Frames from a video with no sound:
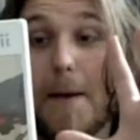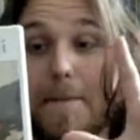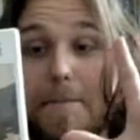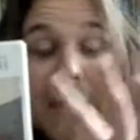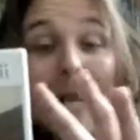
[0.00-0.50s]

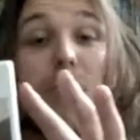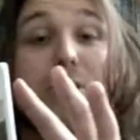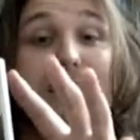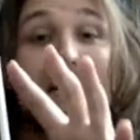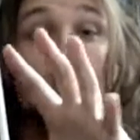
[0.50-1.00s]
made House
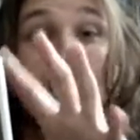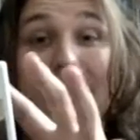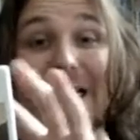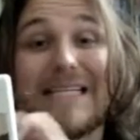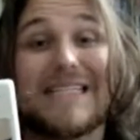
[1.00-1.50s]
of the Dead what
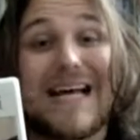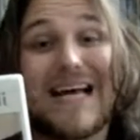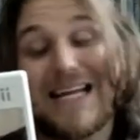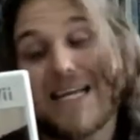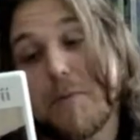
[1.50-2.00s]
it is
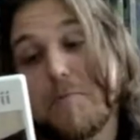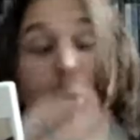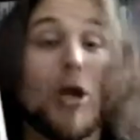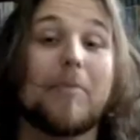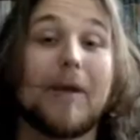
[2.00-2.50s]
and
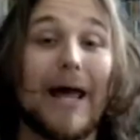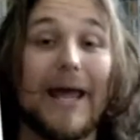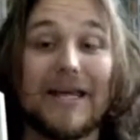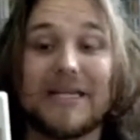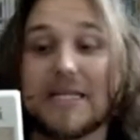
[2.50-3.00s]

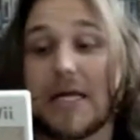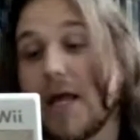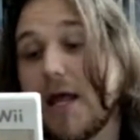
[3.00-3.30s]
multiplied it